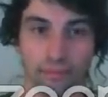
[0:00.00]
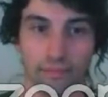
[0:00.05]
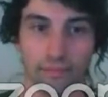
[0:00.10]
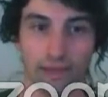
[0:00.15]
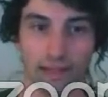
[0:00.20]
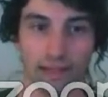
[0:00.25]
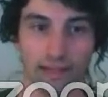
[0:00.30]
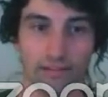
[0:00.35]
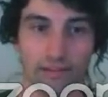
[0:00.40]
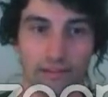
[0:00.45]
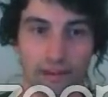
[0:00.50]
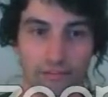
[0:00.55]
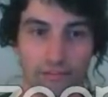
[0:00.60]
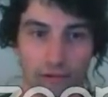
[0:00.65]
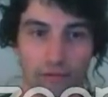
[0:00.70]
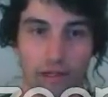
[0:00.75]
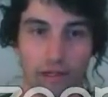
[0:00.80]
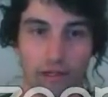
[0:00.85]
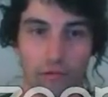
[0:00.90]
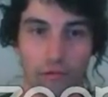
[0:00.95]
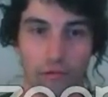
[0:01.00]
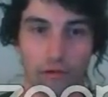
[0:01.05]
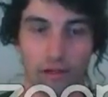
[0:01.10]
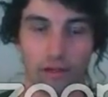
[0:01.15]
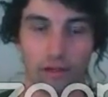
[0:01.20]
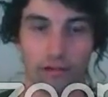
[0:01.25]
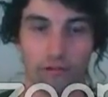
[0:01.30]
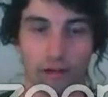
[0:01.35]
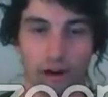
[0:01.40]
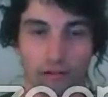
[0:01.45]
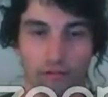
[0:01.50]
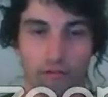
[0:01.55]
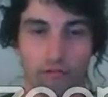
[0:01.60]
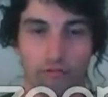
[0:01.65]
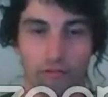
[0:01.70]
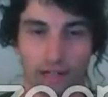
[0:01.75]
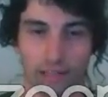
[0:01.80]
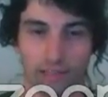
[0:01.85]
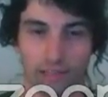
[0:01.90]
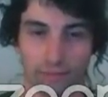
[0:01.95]
Let's have a quick look at graph
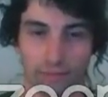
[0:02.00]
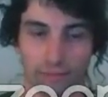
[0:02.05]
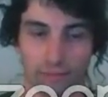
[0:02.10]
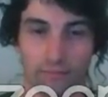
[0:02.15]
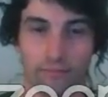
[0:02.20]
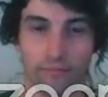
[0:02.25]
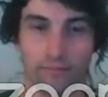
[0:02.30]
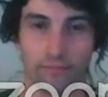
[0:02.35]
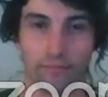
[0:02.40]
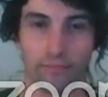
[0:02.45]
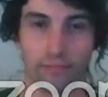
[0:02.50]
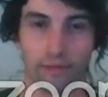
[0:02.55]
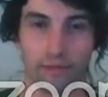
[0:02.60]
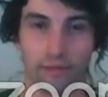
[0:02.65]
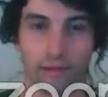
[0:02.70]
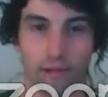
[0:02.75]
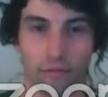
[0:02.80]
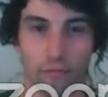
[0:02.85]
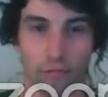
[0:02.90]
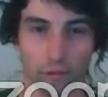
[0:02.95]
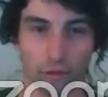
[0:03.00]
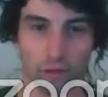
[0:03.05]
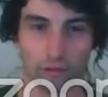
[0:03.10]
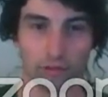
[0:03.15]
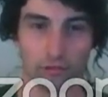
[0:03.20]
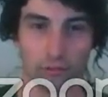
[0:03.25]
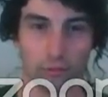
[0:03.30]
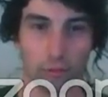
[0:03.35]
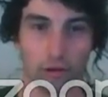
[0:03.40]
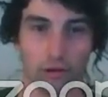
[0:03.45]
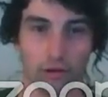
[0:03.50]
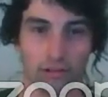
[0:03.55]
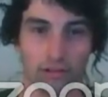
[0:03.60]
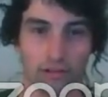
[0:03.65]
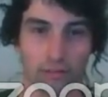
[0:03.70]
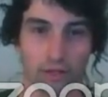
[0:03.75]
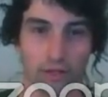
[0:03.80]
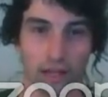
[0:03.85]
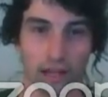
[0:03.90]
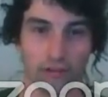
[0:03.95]
rewriting. We want to model
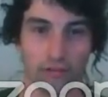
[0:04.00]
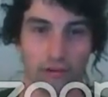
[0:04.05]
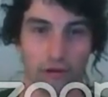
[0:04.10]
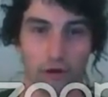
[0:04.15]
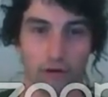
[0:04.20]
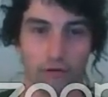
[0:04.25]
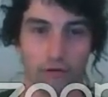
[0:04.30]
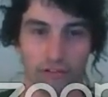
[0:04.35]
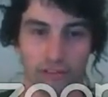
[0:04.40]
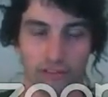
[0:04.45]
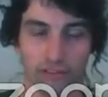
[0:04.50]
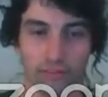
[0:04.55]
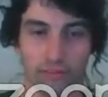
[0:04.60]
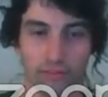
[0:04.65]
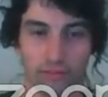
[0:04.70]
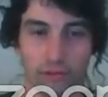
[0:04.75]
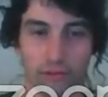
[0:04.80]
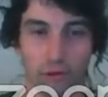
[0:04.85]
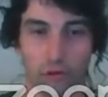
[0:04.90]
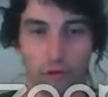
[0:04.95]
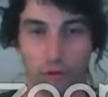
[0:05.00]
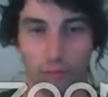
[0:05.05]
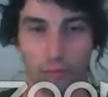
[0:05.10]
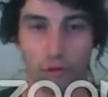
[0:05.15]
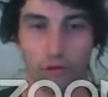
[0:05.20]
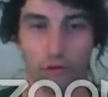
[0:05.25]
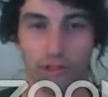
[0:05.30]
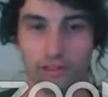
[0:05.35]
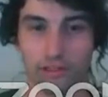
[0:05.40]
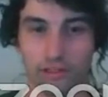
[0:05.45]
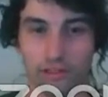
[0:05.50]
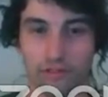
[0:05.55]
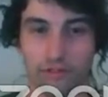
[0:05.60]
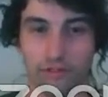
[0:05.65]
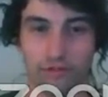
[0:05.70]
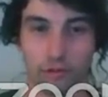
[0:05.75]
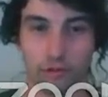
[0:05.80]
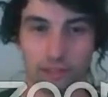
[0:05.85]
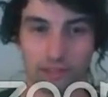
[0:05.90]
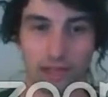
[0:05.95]
the behavior of systems or components.
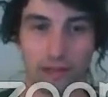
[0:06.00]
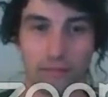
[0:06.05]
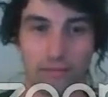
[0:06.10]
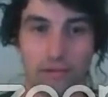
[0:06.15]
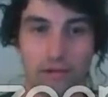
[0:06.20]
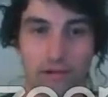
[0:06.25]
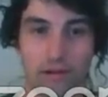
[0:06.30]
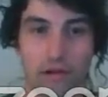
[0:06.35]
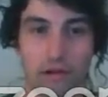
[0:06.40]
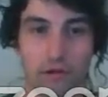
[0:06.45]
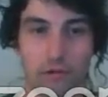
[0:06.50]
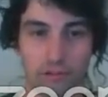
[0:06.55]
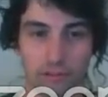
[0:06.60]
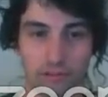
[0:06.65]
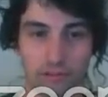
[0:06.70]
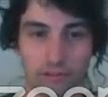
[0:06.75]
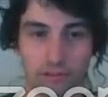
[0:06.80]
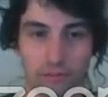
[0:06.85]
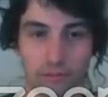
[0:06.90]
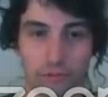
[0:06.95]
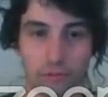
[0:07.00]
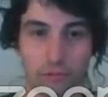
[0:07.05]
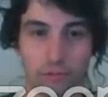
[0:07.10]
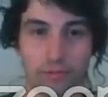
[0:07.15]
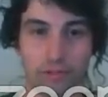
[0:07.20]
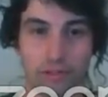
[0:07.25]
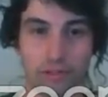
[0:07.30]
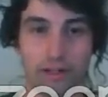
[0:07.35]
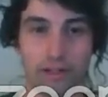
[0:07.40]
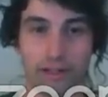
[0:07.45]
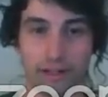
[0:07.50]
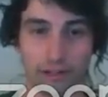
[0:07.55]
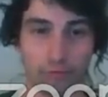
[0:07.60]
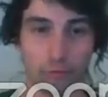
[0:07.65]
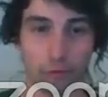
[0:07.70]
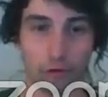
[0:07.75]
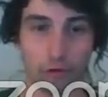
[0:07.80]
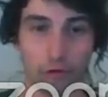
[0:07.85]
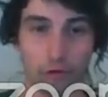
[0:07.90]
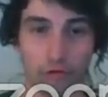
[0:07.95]
For example, our system could be a
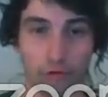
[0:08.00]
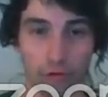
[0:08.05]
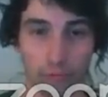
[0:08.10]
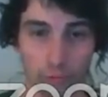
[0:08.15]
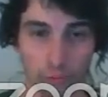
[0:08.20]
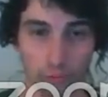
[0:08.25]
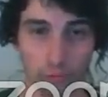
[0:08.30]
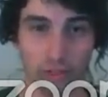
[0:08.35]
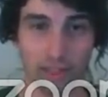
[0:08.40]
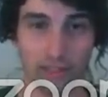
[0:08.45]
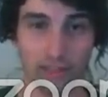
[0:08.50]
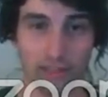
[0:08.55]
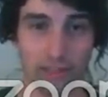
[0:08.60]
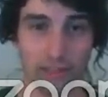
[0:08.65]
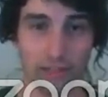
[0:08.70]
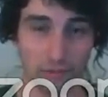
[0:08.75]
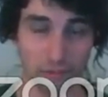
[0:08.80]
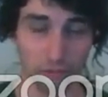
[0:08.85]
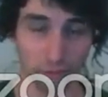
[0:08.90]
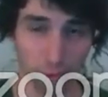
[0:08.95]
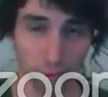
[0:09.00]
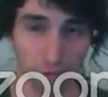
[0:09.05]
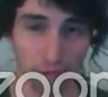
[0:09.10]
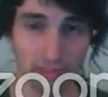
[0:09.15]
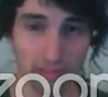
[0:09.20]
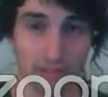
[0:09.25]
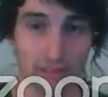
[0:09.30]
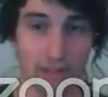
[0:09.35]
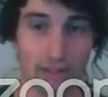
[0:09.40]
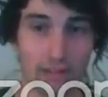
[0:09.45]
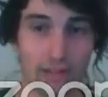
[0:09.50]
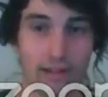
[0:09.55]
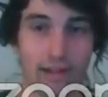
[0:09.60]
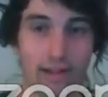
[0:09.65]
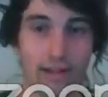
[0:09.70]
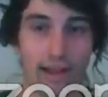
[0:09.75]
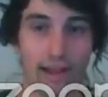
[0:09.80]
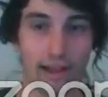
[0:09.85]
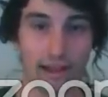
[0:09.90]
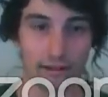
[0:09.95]
network of computers at its nodes,
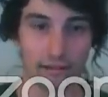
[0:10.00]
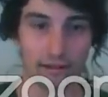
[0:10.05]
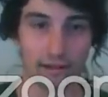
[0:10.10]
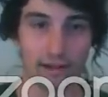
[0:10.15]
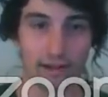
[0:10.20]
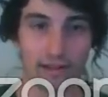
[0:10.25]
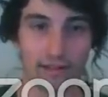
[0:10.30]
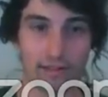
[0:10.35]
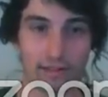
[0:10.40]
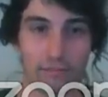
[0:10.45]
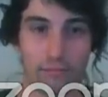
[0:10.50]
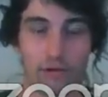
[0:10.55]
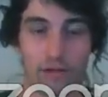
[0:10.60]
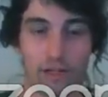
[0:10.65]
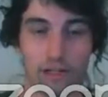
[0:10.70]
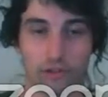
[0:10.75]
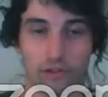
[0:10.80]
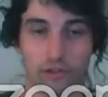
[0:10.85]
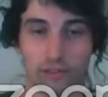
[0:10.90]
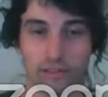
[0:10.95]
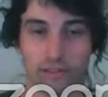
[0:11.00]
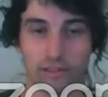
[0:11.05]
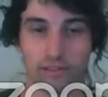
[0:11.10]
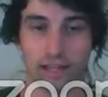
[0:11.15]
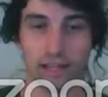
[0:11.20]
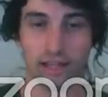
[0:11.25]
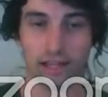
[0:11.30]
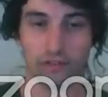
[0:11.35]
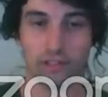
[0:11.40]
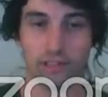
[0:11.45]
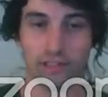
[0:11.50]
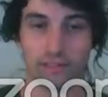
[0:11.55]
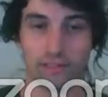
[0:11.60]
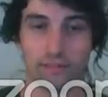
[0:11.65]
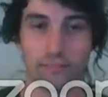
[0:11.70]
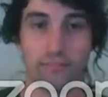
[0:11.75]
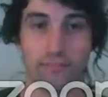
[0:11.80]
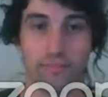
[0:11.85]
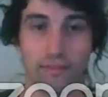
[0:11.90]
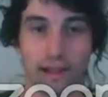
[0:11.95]
and there are some connections, the
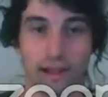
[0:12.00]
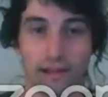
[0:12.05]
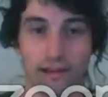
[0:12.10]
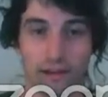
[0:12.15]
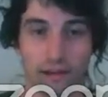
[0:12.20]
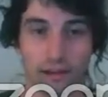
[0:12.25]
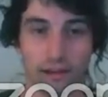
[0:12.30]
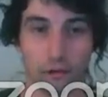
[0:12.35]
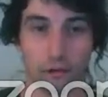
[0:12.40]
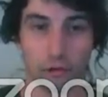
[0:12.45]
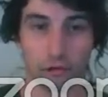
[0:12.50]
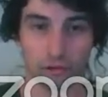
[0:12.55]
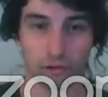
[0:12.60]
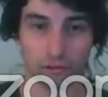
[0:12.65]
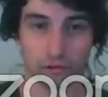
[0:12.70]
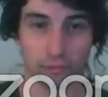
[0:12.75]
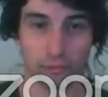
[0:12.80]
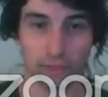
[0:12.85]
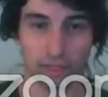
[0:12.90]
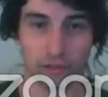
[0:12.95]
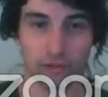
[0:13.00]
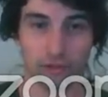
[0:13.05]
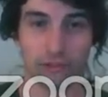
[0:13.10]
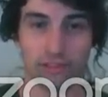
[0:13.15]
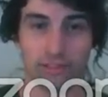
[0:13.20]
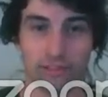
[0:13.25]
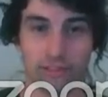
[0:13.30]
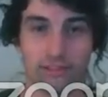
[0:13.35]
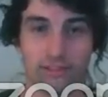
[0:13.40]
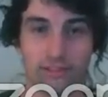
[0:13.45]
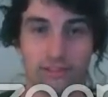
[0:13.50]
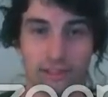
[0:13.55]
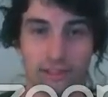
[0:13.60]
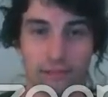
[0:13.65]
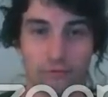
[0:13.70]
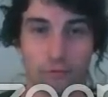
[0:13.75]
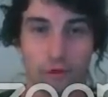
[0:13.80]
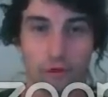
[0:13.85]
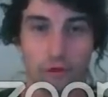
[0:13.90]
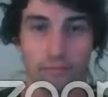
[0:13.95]
address, and there are also messages in this
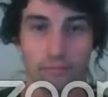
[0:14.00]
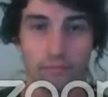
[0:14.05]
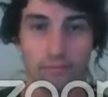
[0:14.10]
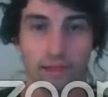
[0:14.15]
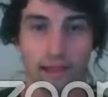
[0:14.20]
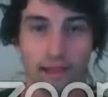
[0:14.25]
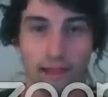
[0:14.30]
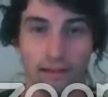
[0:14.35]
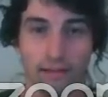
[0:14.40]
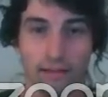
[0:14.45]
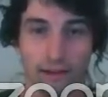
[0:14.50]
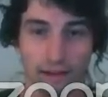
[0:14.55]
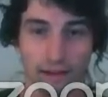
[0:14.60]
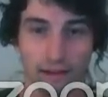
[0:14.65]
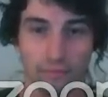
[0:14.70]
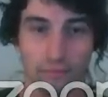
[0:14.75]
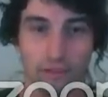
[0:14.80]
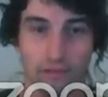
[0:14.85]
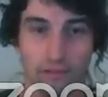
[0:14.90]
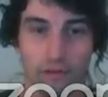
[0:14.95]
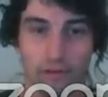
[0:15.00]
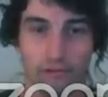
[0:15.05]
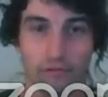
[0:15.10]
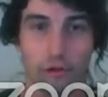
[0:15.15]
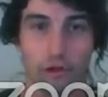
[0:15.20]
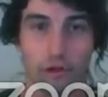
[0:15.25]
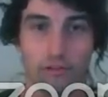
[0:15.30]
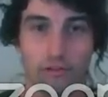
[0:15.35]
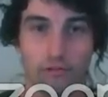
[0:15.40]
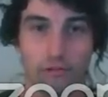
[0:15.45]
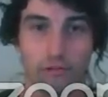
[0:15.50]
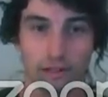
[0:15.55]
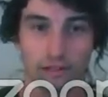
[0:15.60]
network, and they can be transferred to